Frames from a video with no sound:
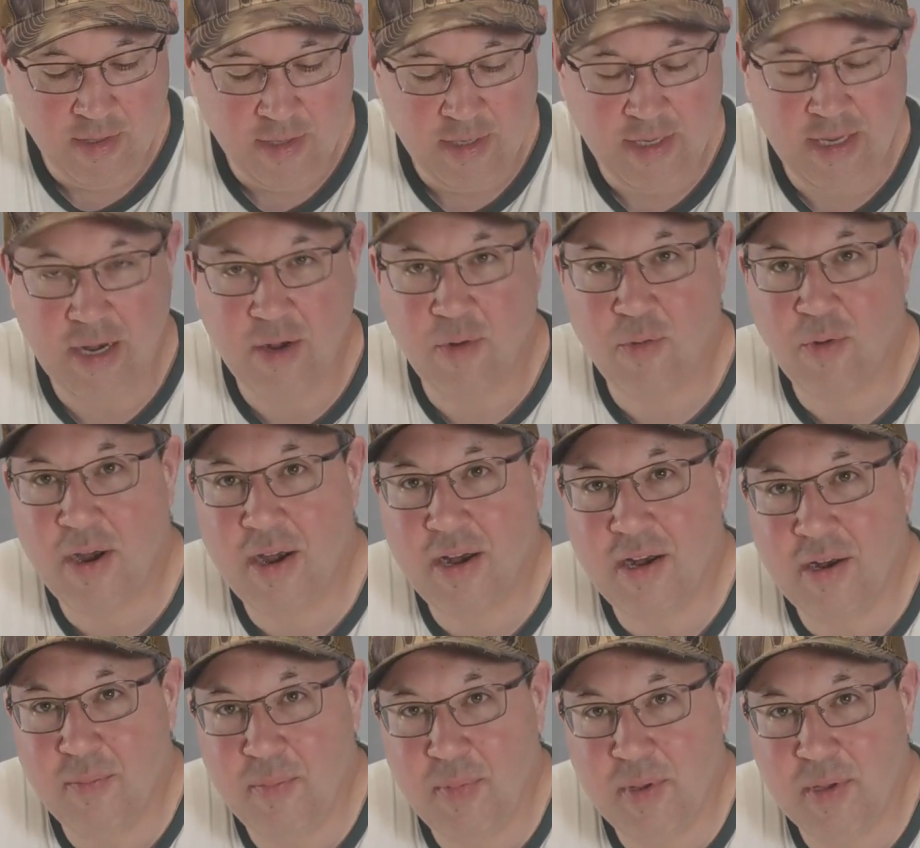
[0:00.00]
getting
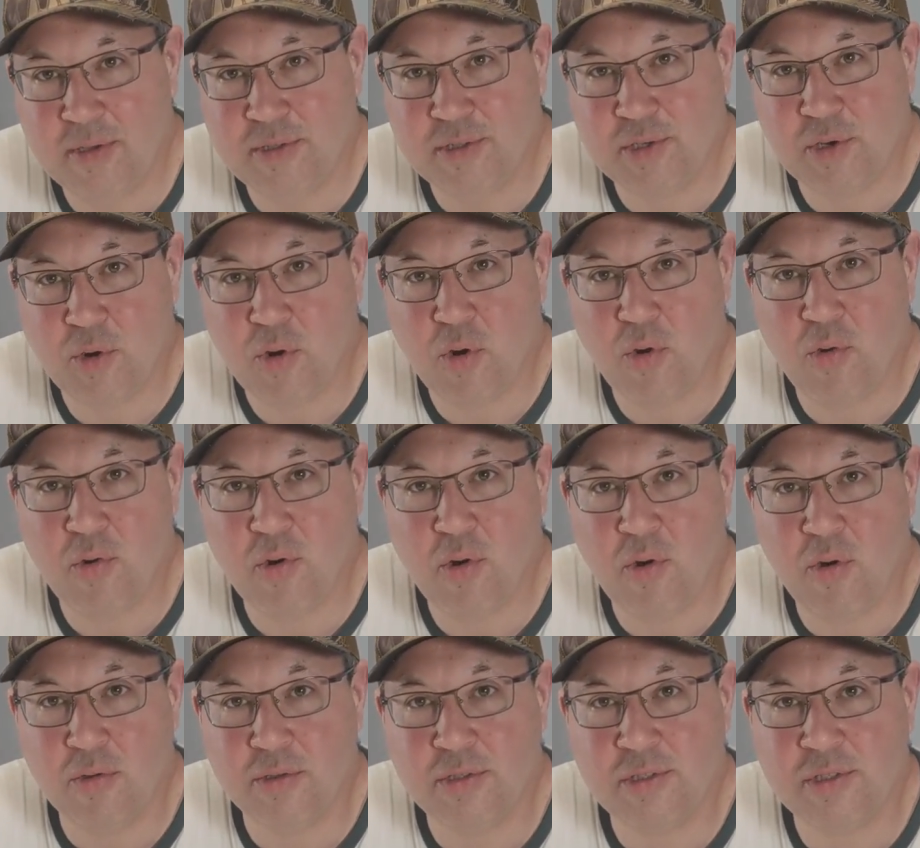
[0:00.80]
ready to build your own
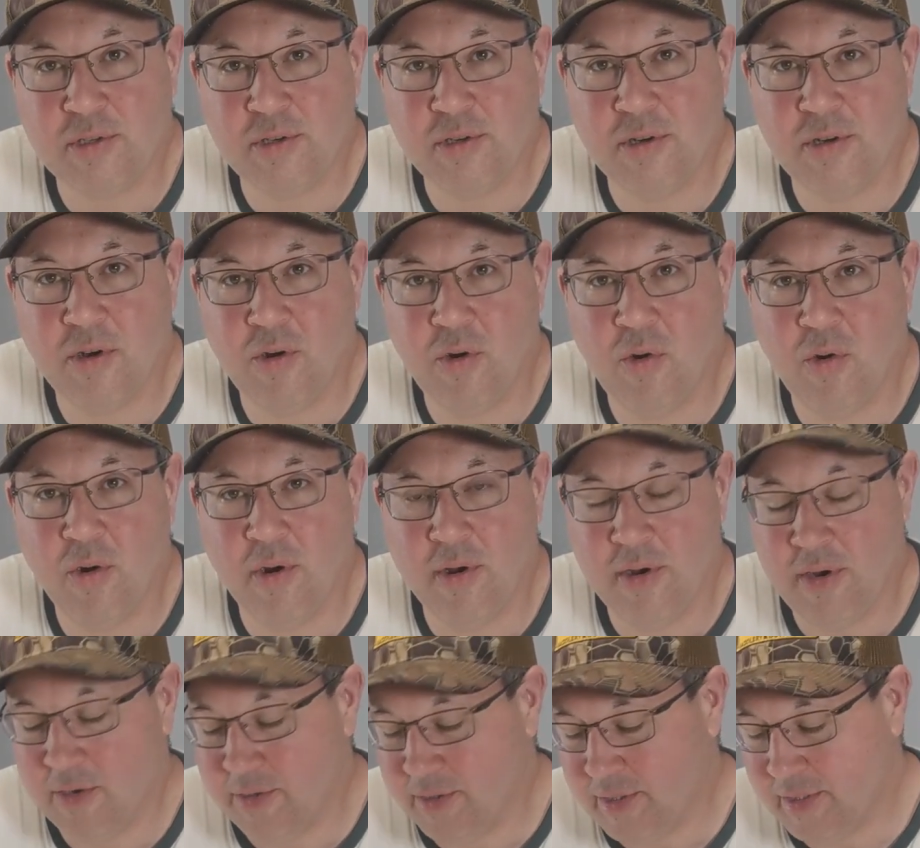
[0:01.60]
holster
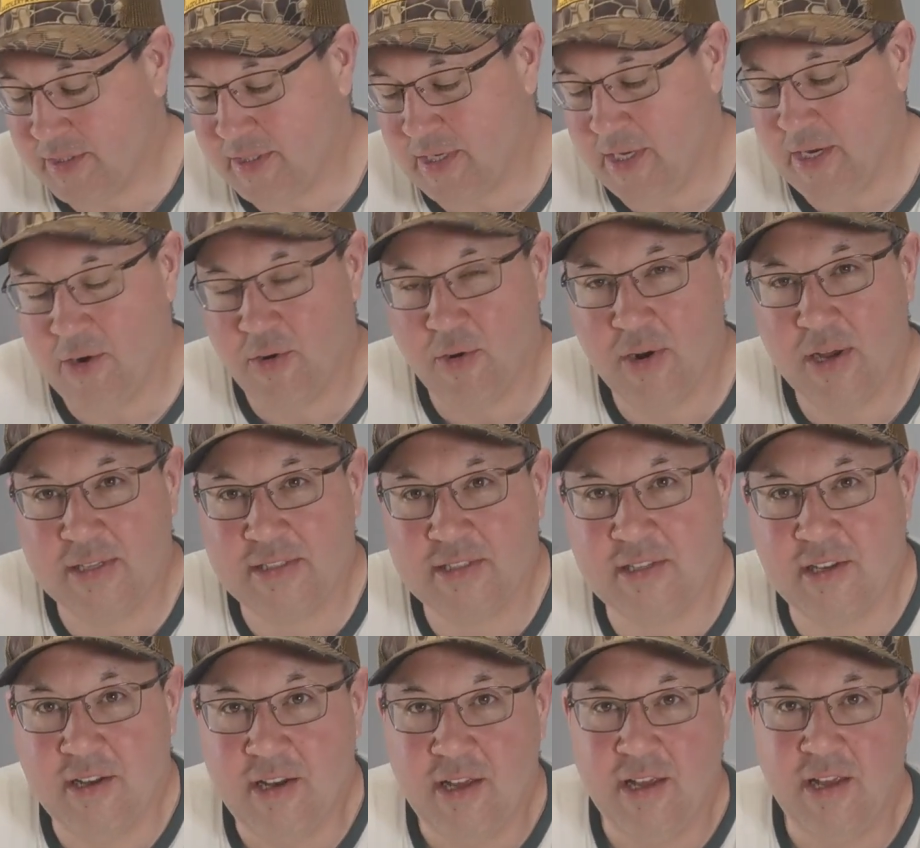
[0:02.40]
or you're just
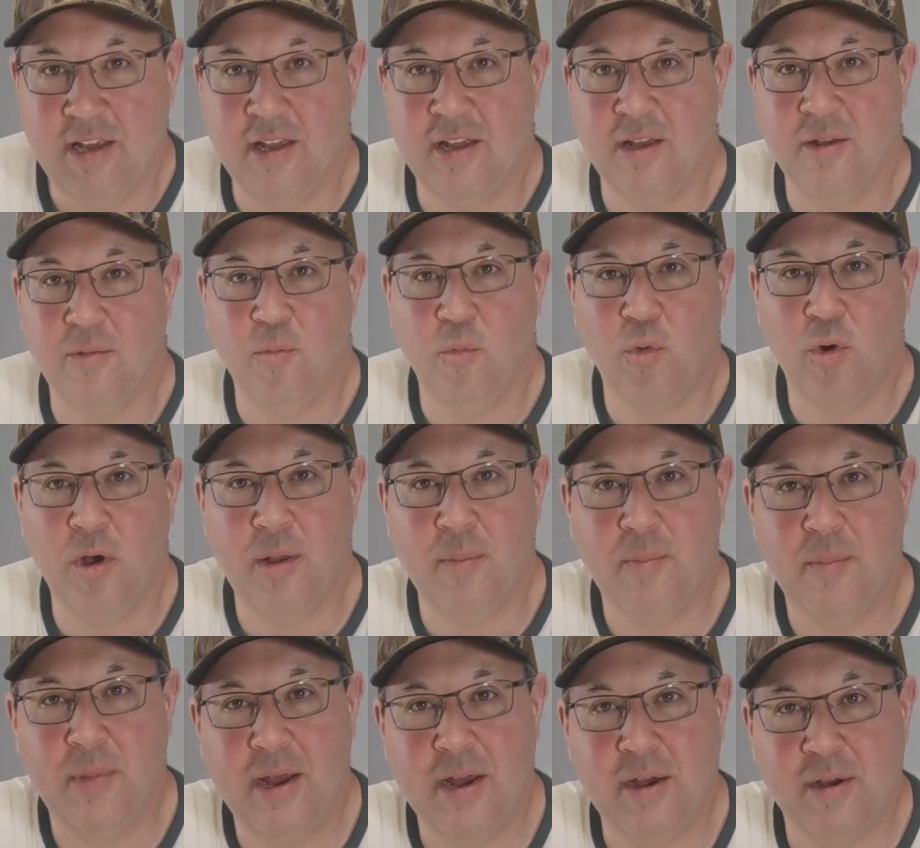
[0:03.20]
interested in
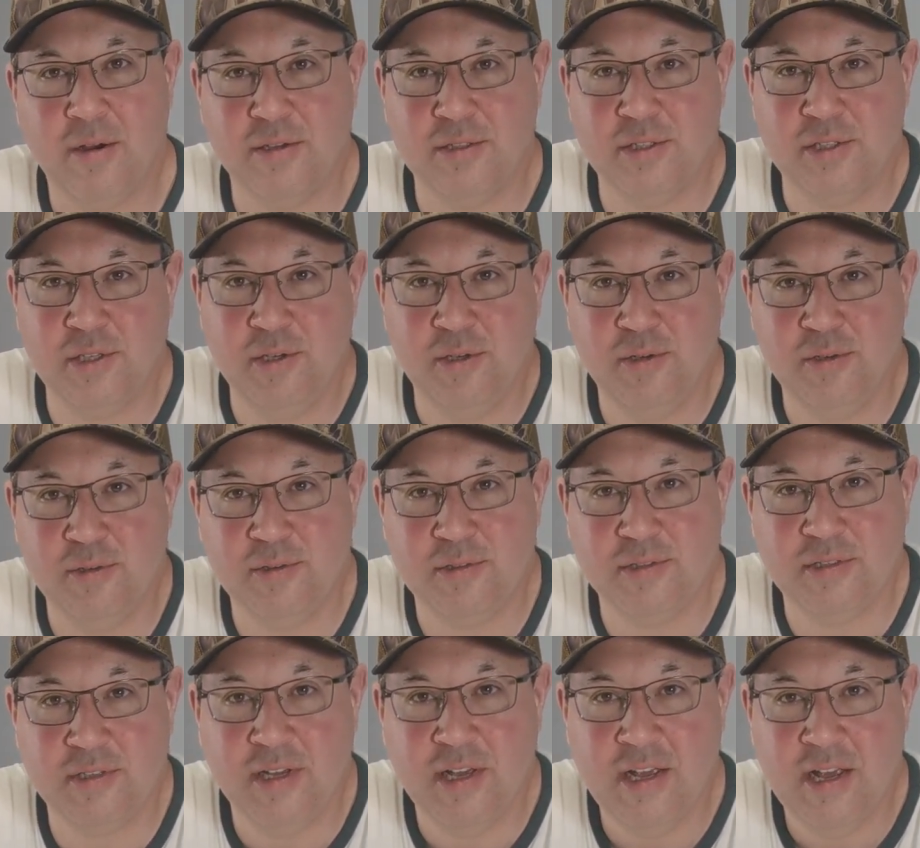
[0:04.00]
what makers
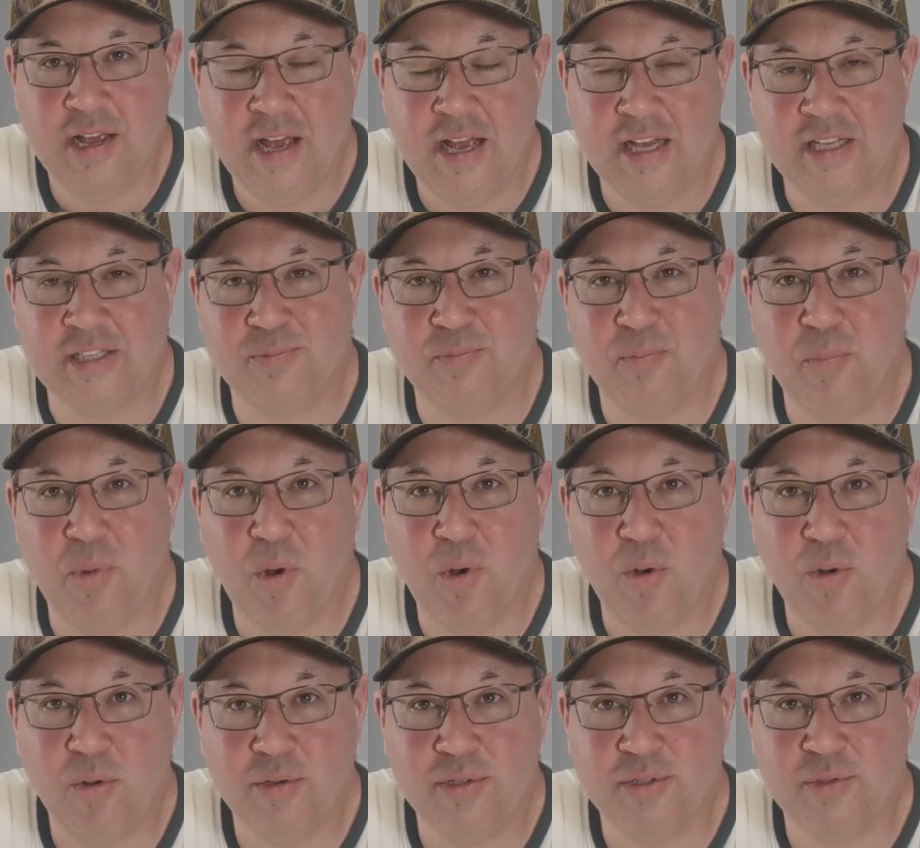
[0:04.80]
use as
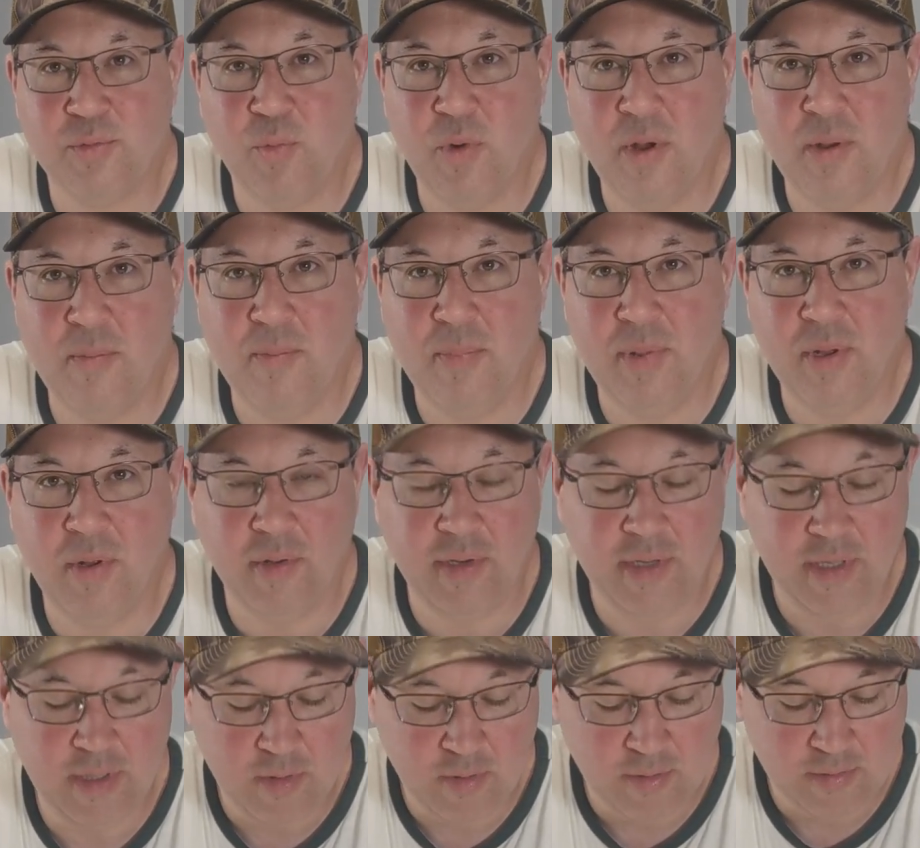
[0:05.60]
molds when
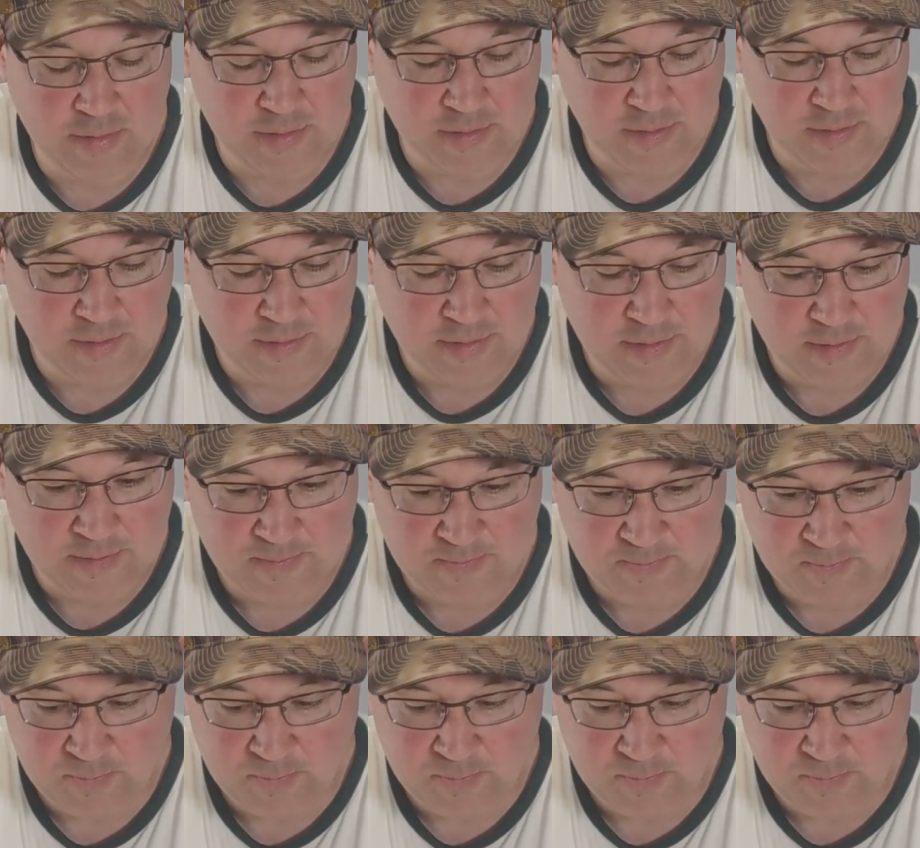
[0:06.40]
building holsters.